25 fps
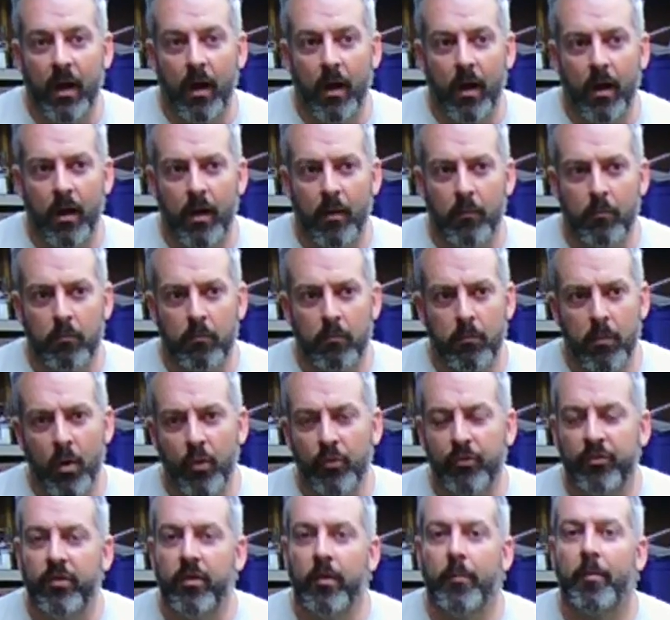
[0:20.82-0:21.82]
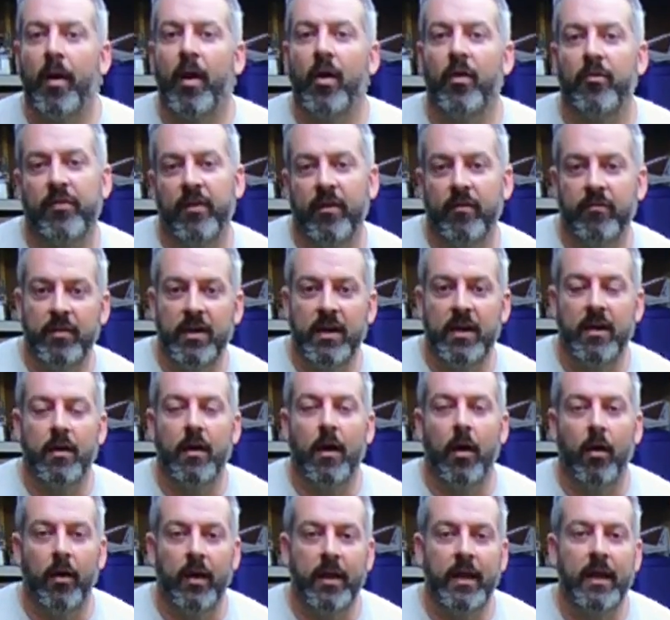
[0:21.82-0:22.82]
Most of the parts I've needed
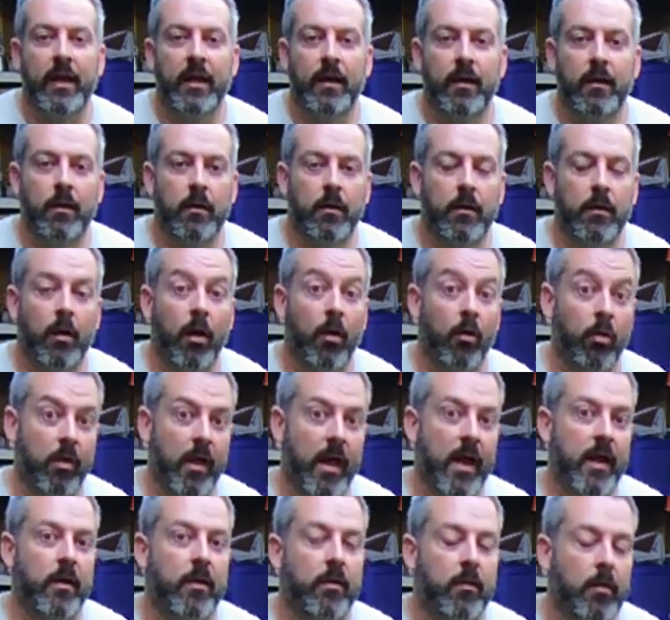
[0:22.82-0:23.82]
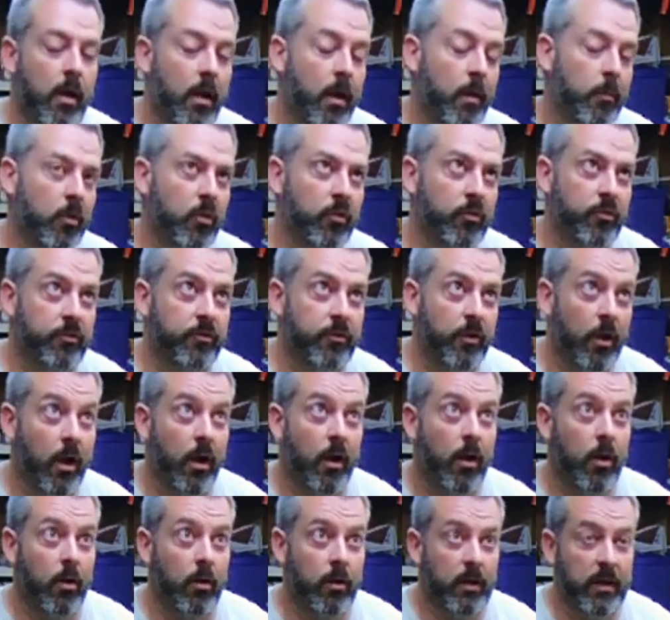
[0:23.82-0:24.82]
are in. Almost
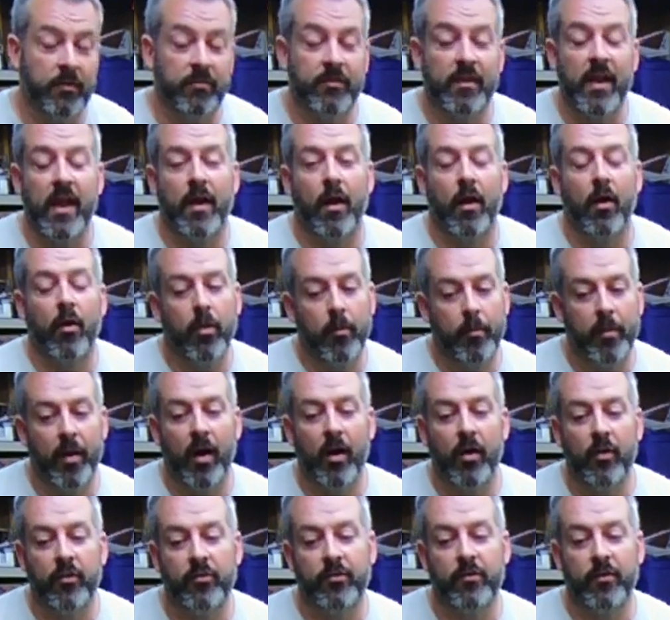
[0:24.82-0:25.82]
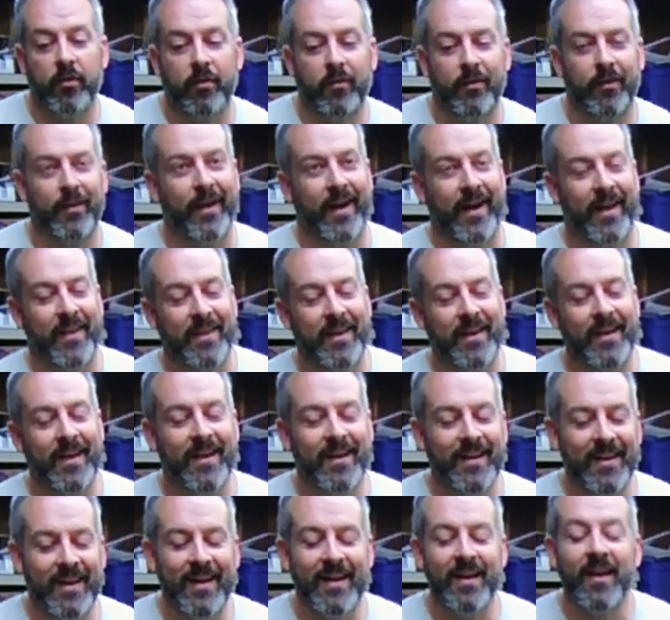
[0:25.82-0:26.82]
all, if not all the parts that I think I
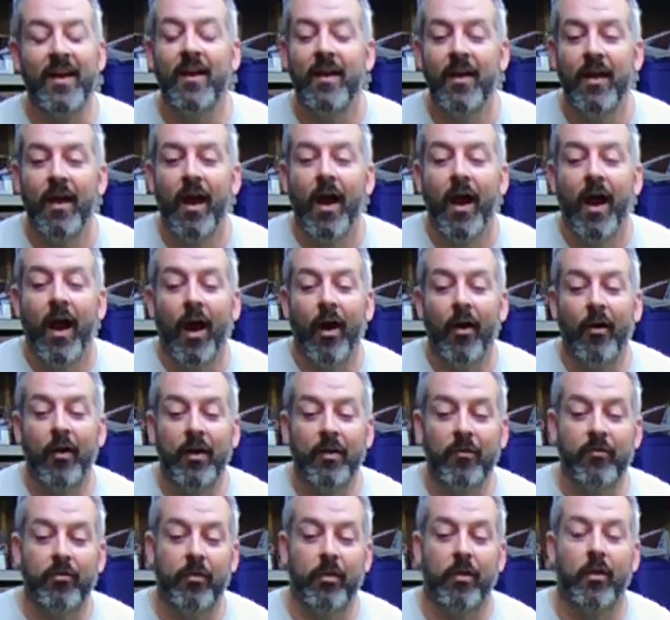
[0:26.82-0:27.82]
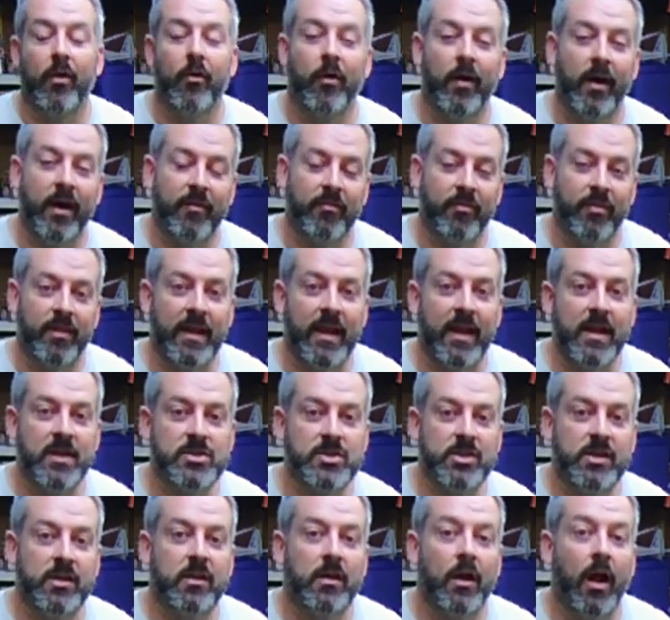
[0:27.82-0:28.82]
need are in for the lower half of the
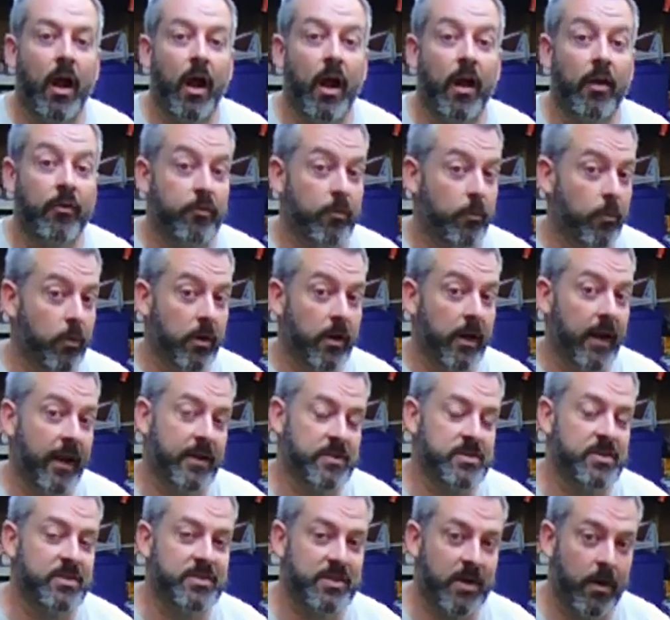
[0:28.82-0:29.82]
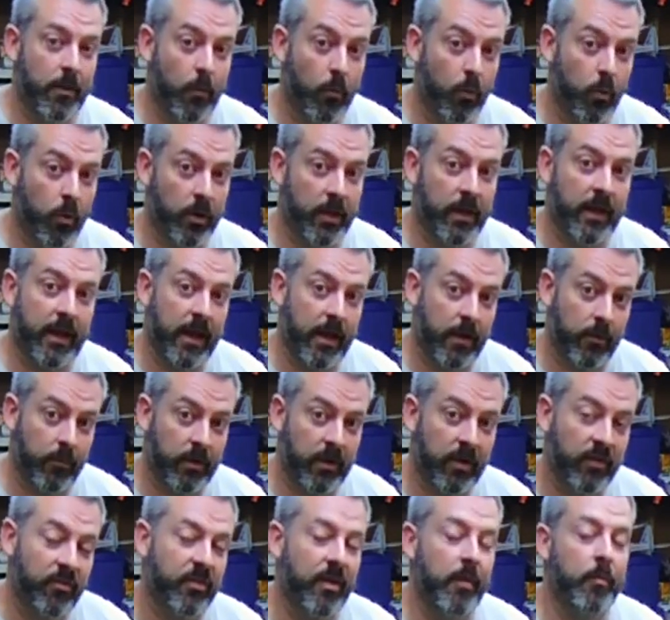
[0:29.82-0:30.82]
engine. So we're going to actually start working on
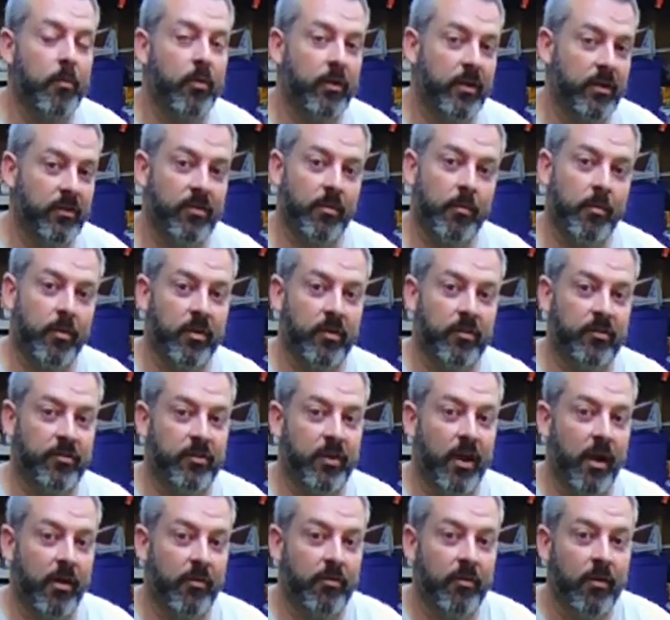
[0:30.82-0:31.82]
reassembling some of this stuff.